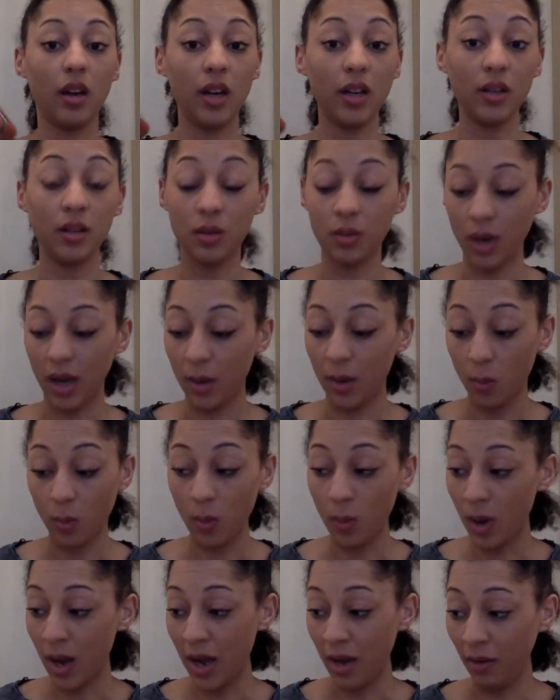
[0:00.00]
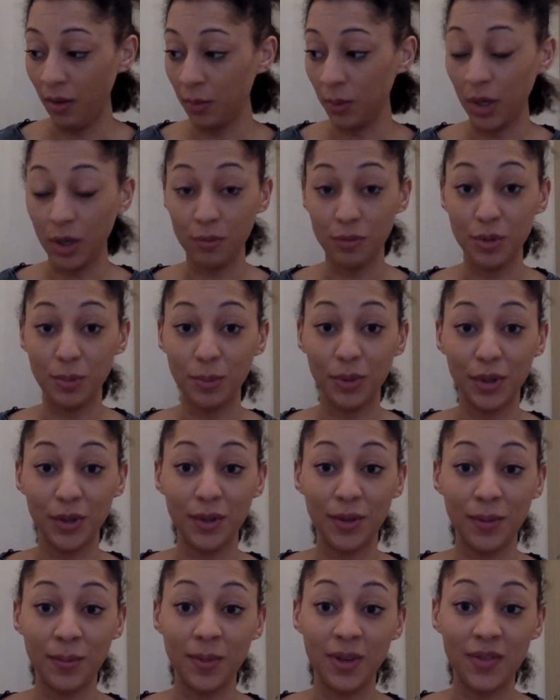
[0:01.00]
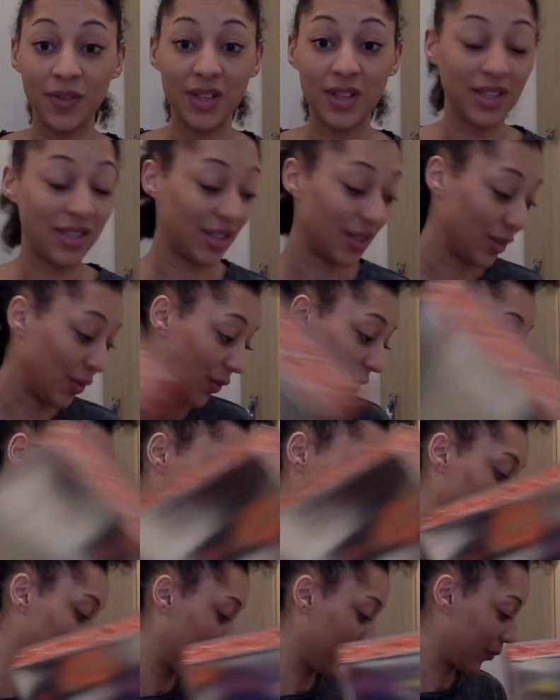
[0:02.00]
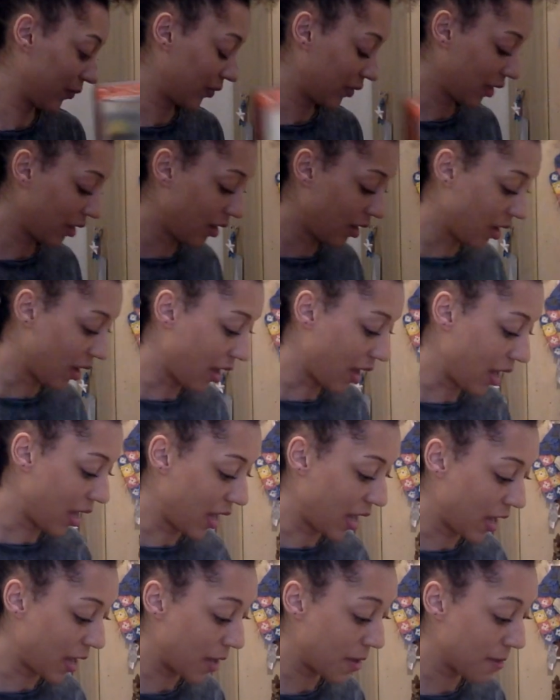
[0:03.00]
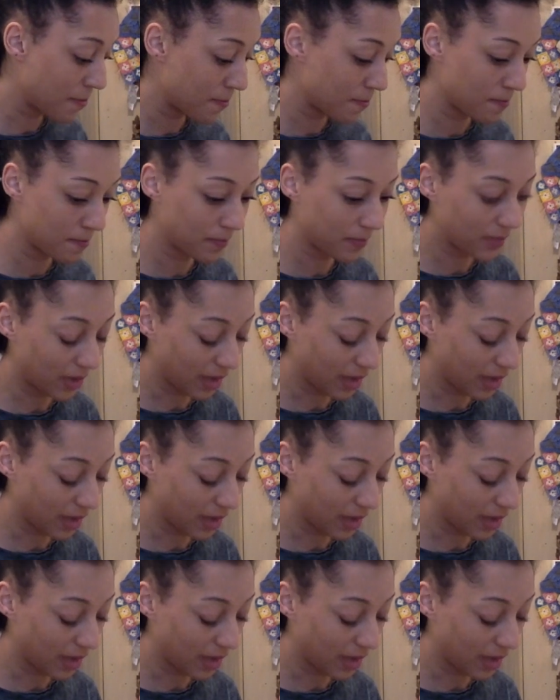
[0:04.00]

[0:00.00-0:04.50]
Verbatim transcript: I don't know where I'm going to put them when this is full, and